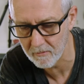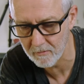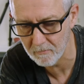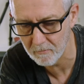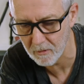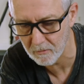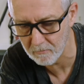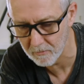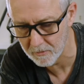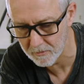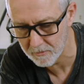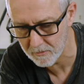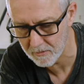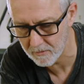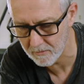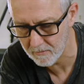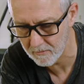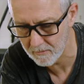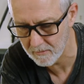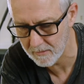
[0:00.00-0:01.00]
was
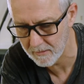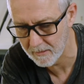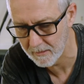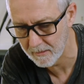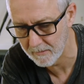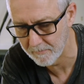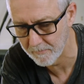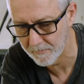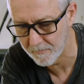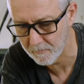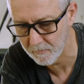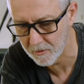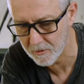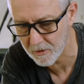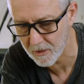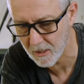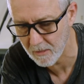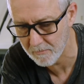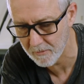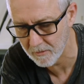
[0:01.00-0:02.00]
which
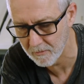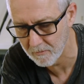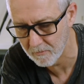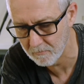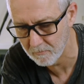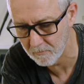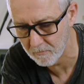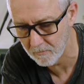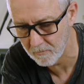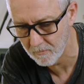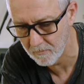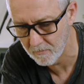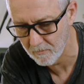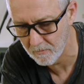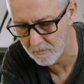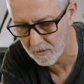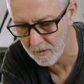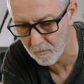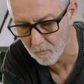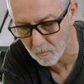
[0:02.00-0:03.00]
camera
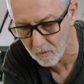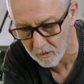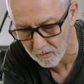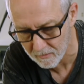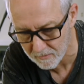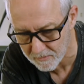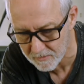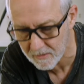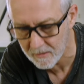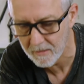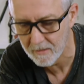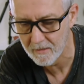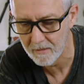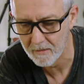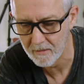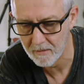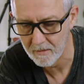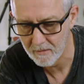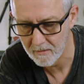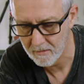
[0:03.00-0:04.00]
it was.
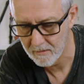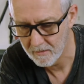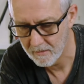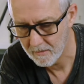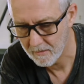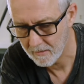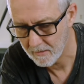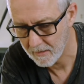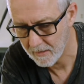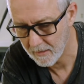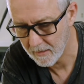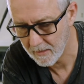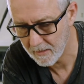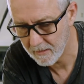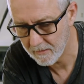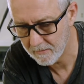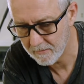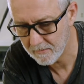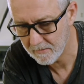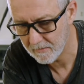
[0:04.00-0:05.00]

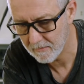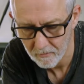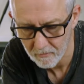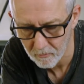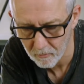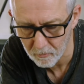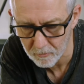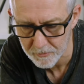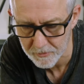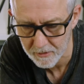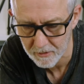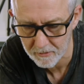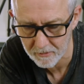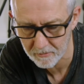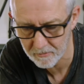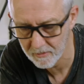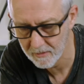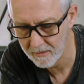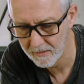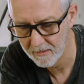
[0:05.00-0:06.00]
And
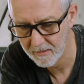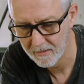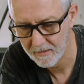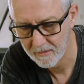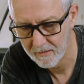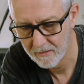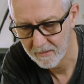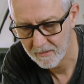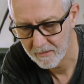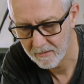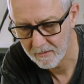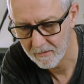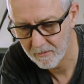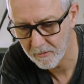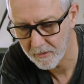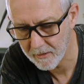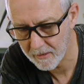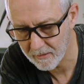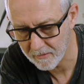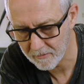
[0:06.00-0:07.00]
also,
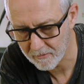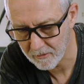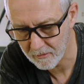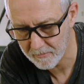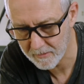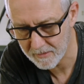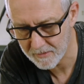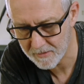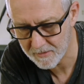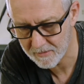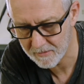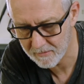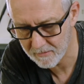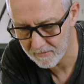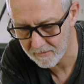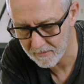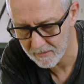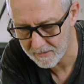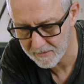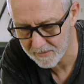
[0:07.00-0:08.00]
looking at the comments,
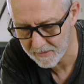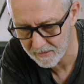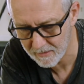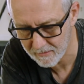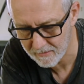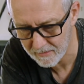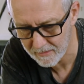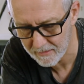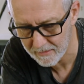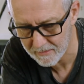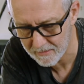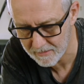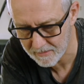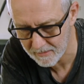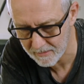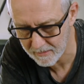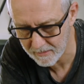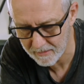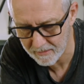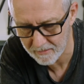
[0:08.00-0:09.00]
I see
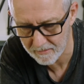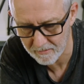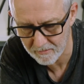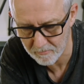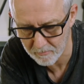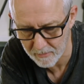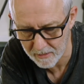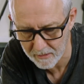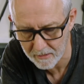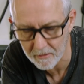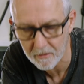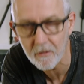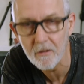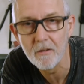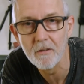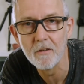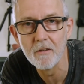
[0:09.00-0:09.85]
that Mark